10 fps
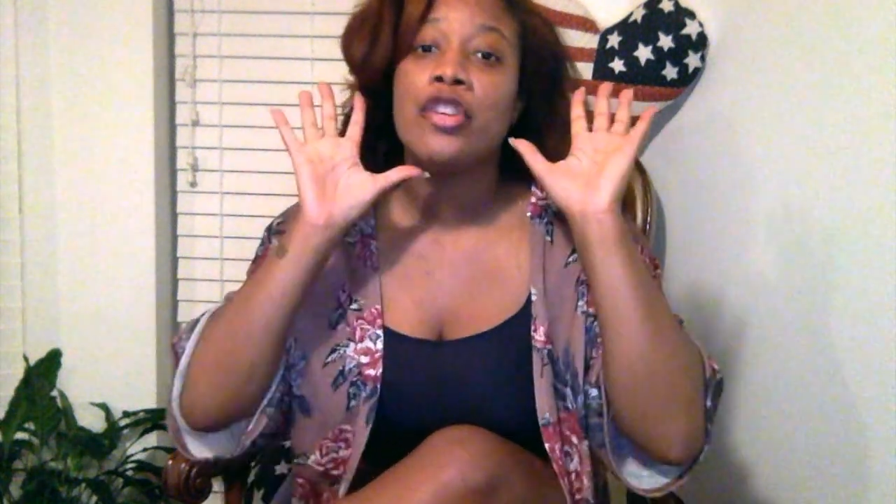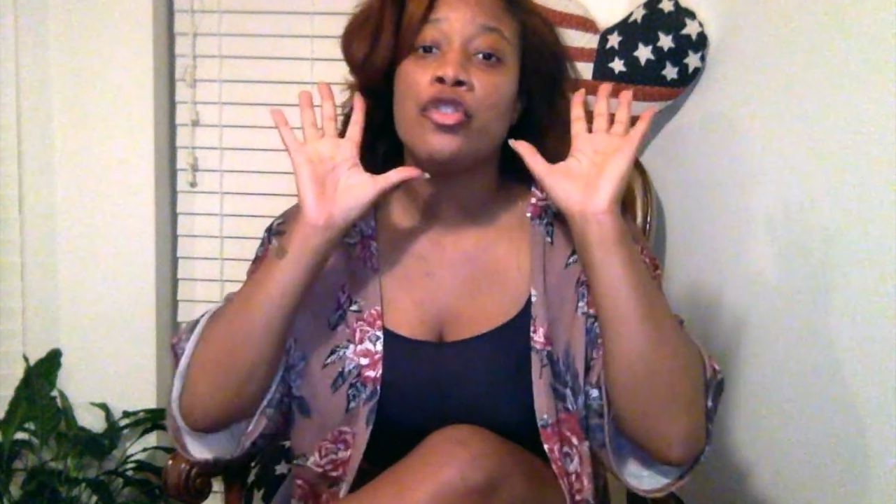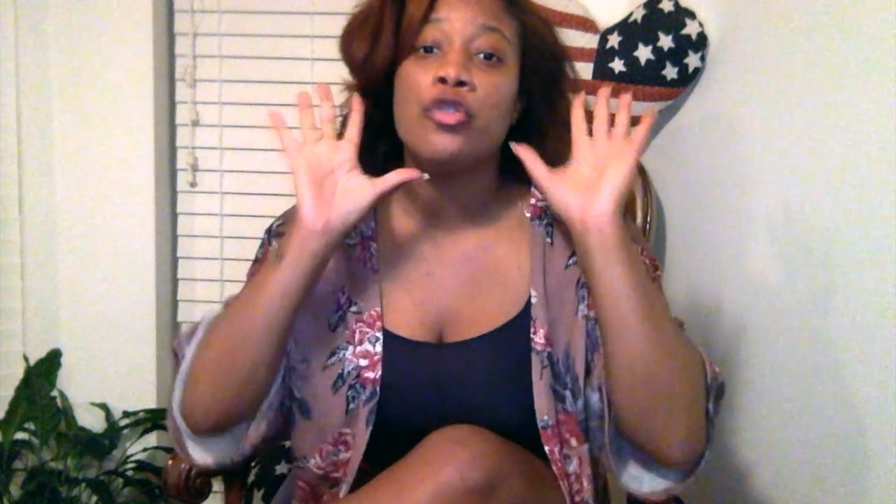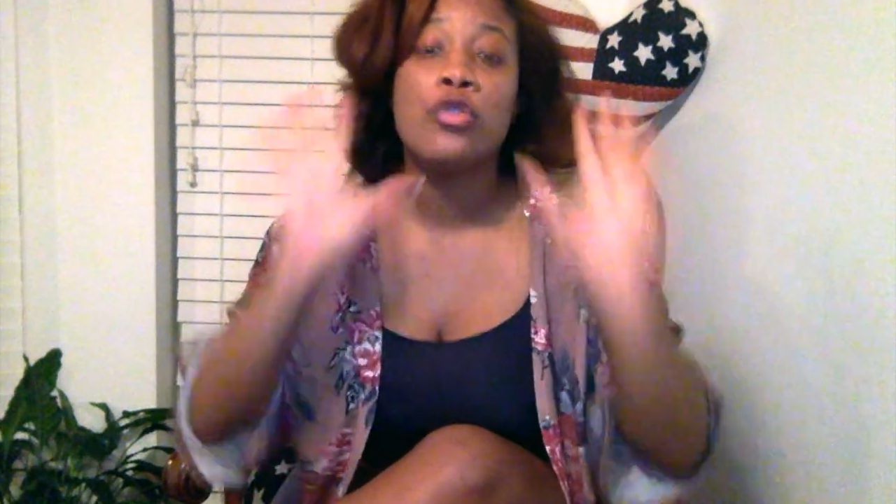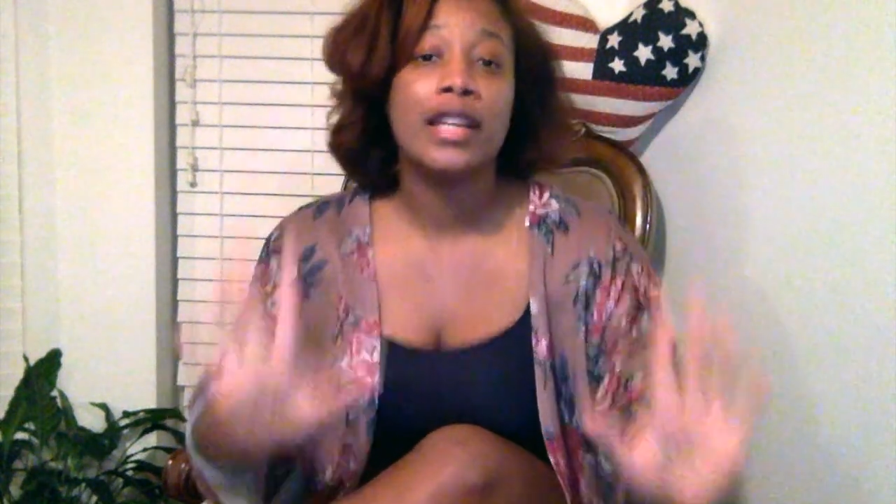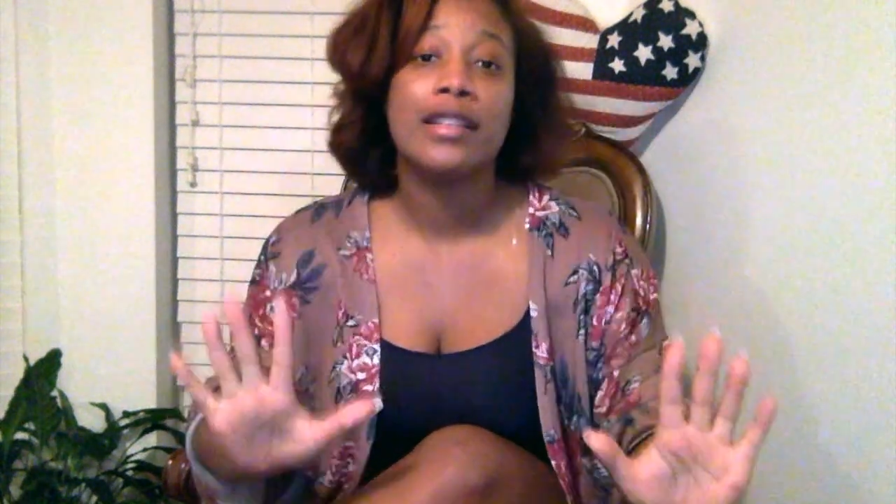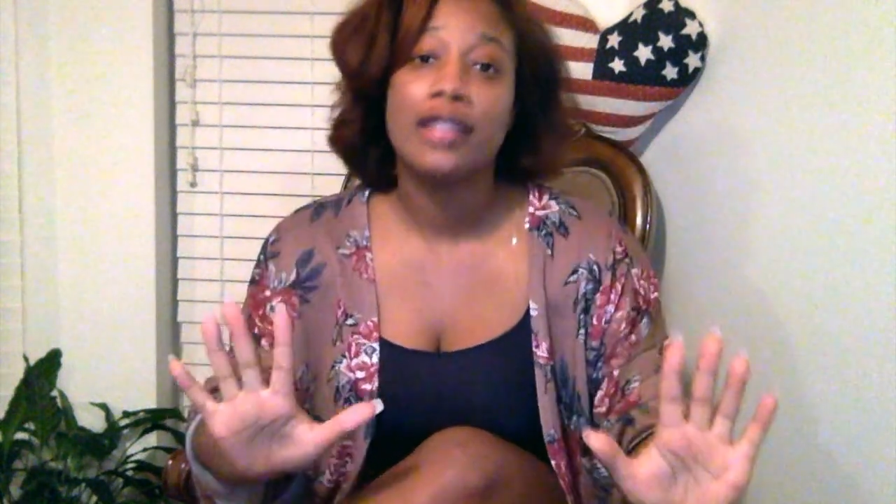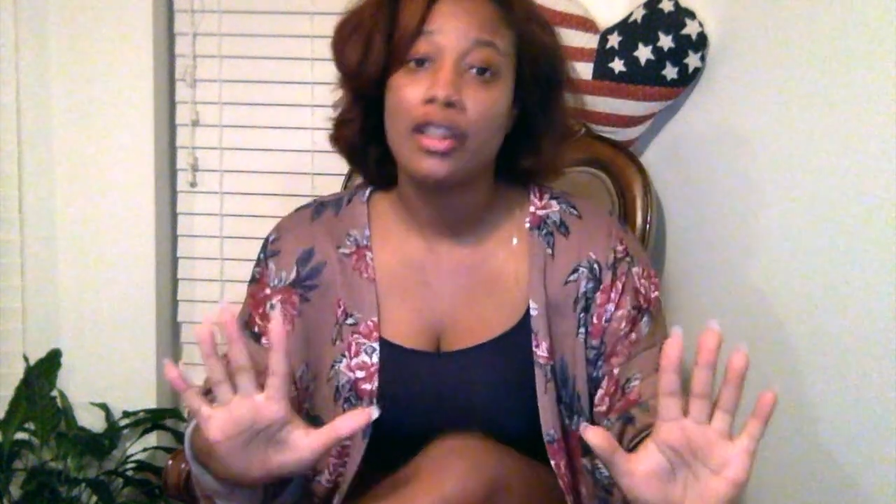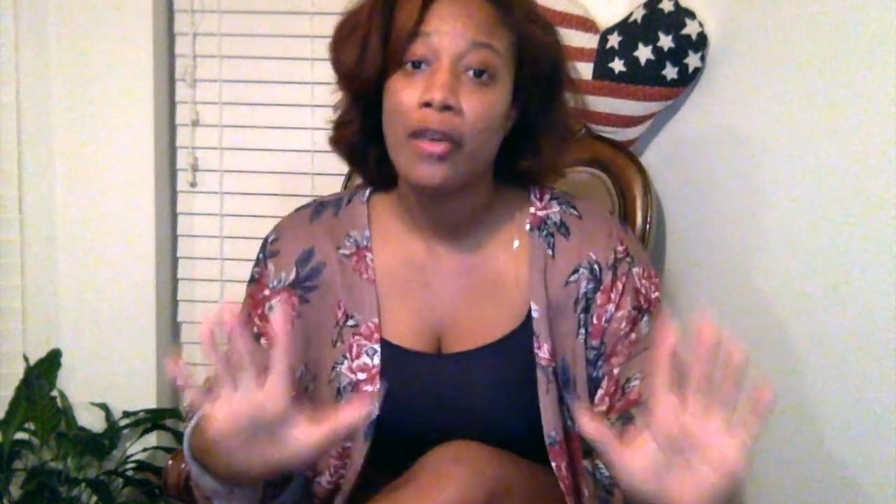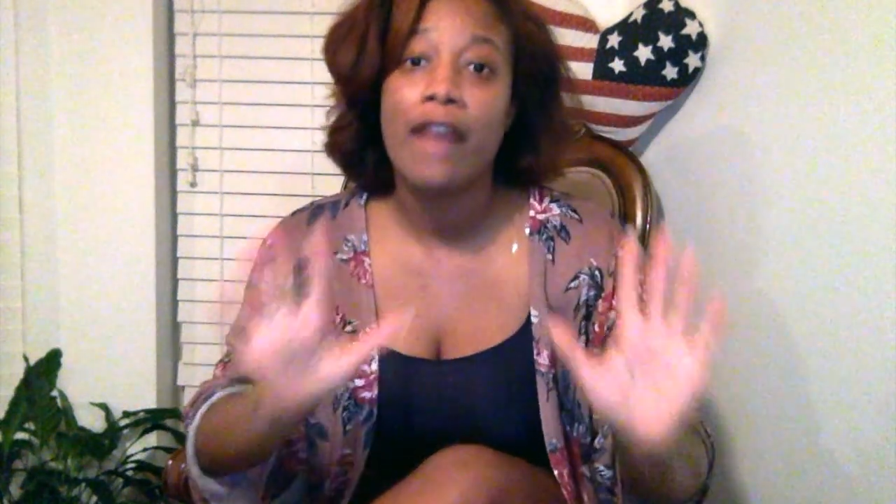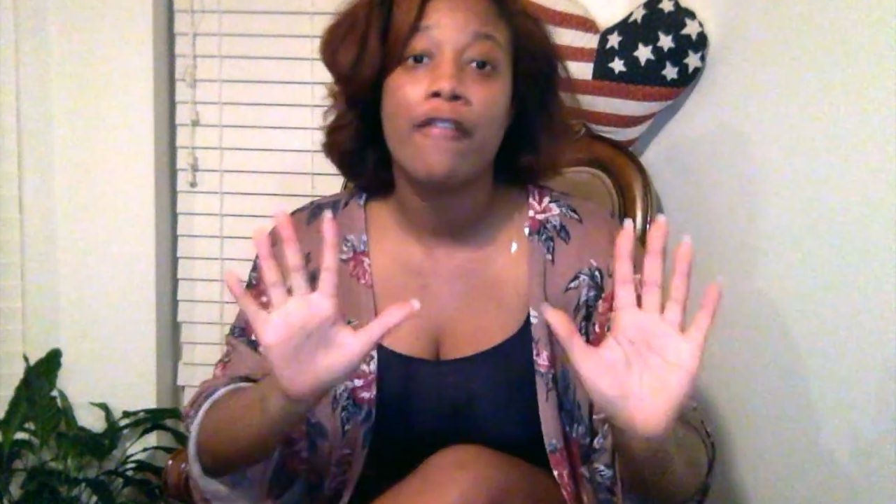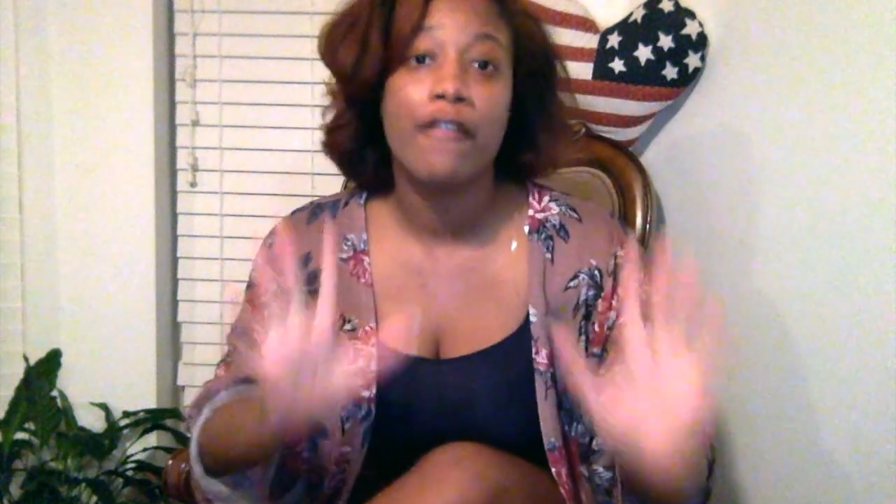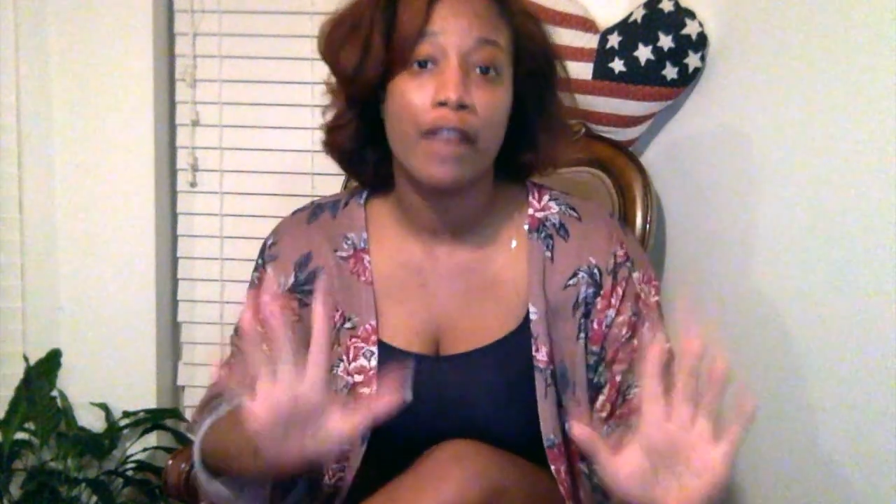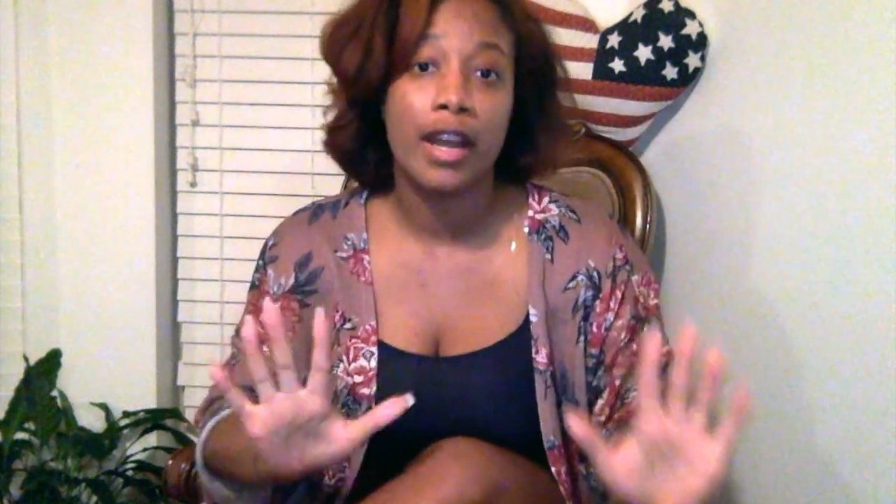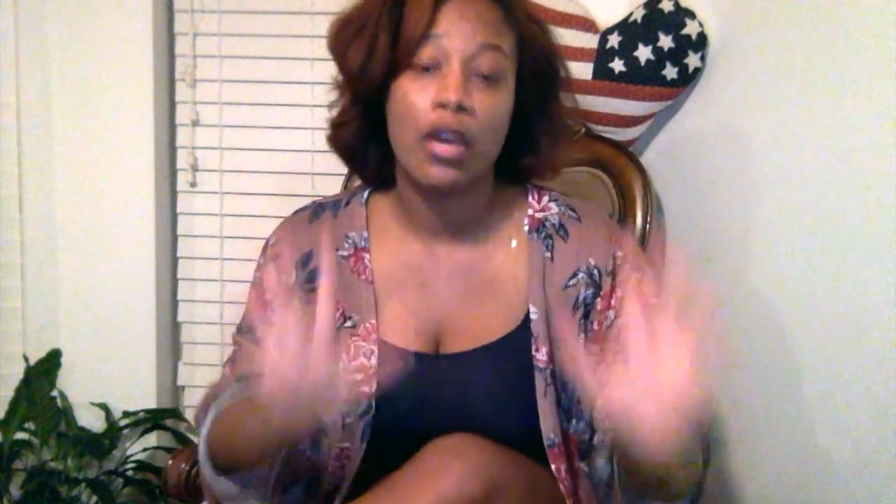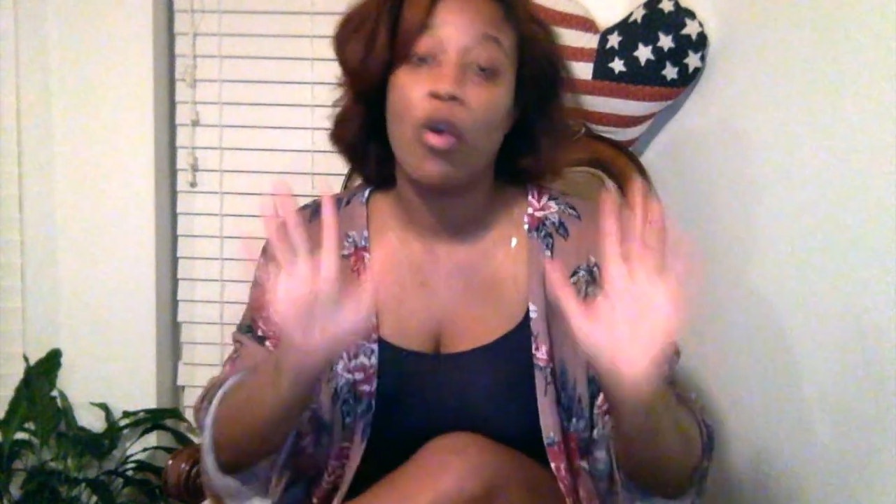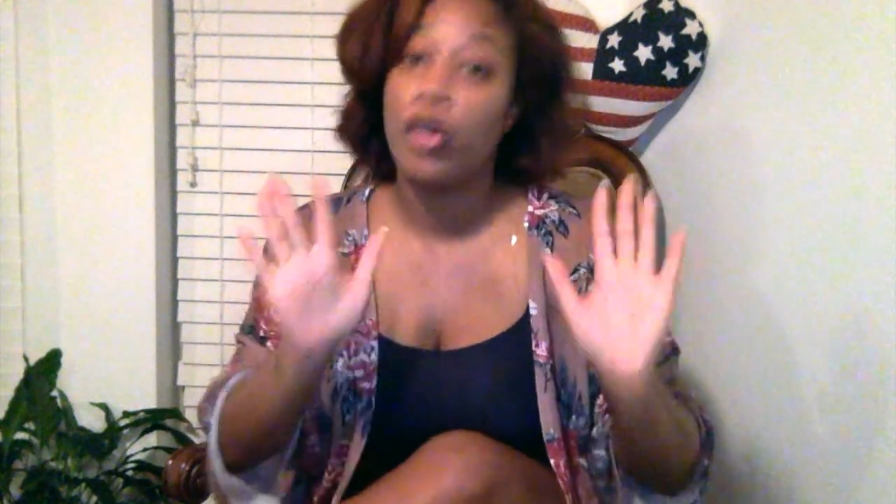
You can still have fun